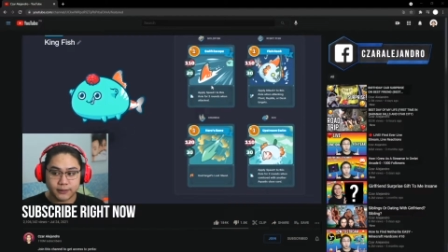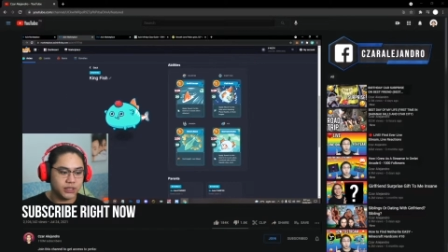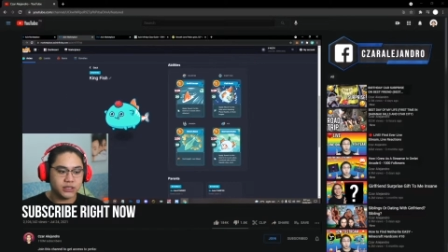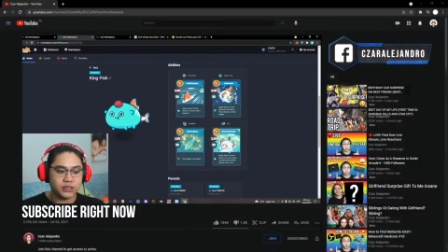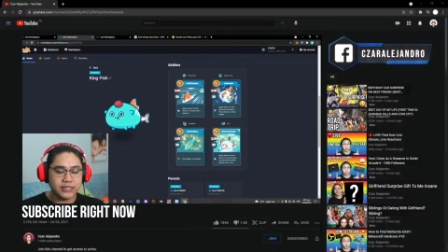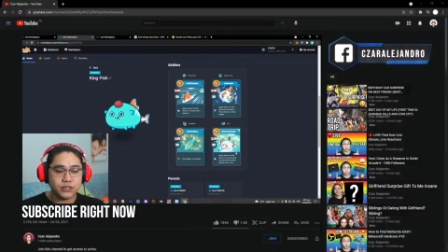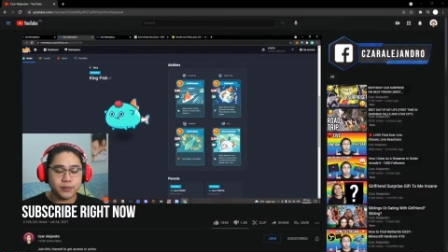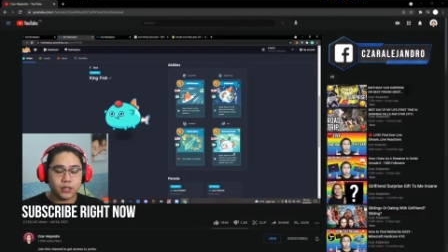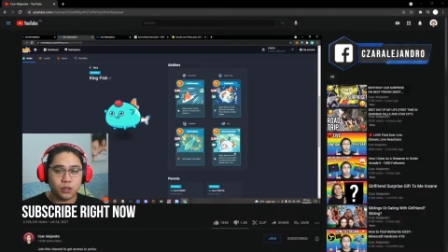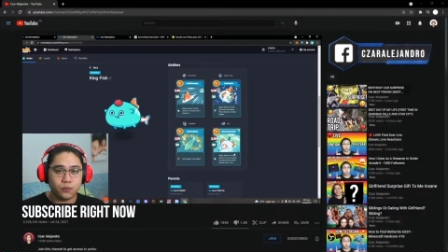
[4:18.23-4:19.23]
This needs to
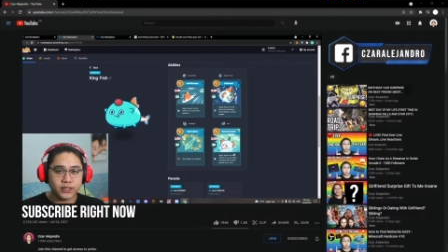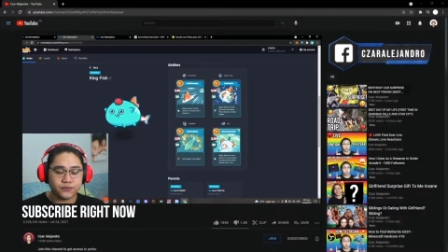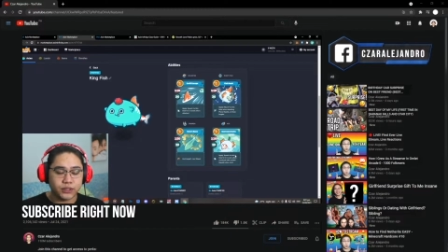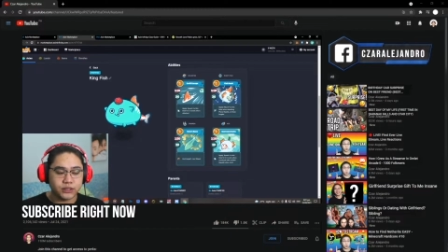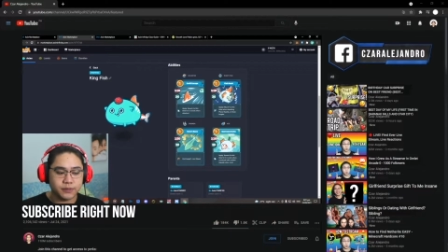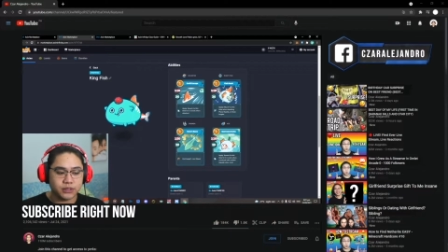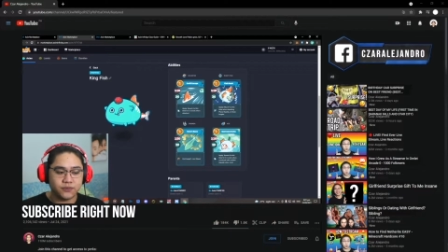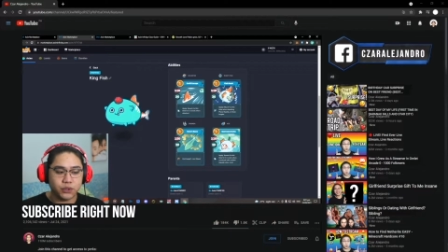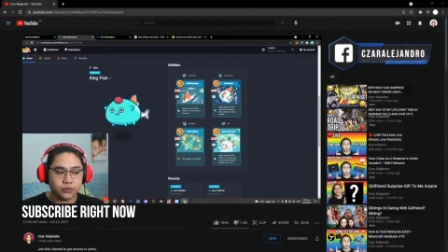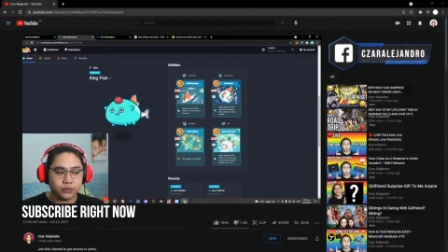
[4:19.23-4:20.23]
be always first because if
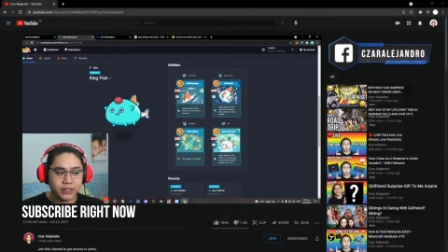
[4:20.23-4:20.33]
you don't